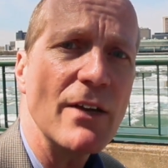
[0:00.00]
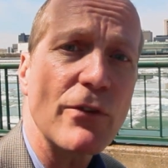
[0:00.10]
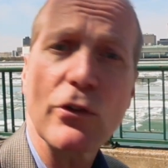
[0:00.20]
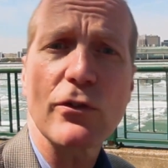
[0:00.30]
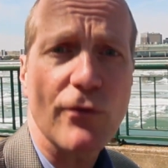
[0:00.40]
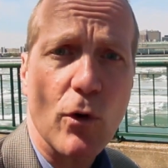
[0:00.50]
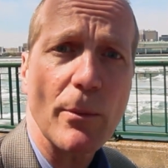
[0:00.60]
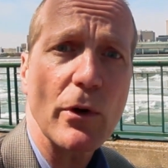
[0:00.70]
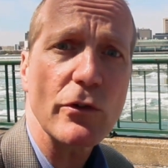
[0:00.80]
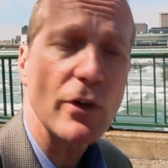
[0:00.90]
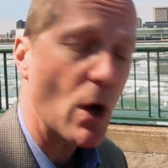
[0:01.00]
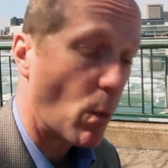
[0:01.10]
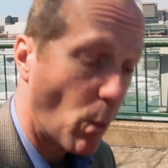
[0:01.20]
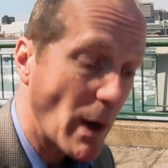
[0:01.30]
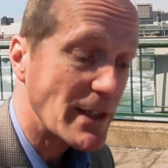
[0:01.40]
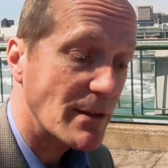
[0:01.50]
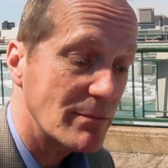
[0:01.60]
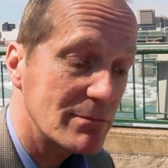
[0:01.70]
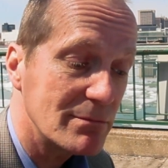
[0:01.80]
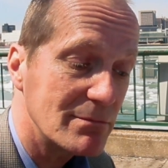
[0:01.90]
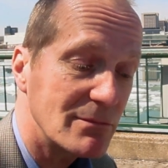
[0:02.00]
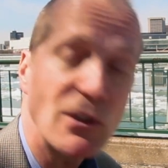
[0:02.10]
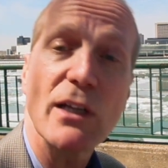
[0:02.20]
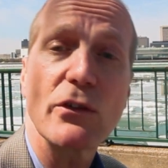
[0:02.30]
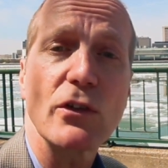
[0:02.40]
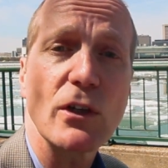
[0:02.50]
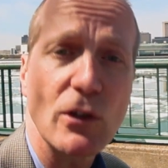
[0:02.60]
First and foremost, what does